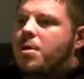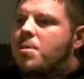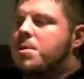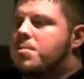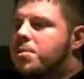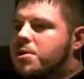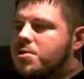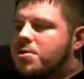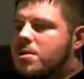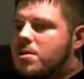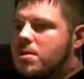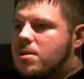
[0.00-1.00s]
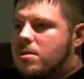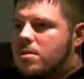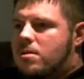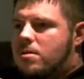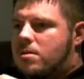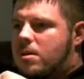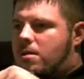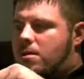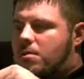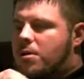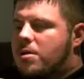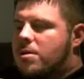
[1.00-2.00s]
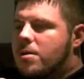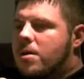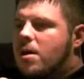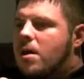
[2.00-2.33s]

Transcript: probably butchering the word,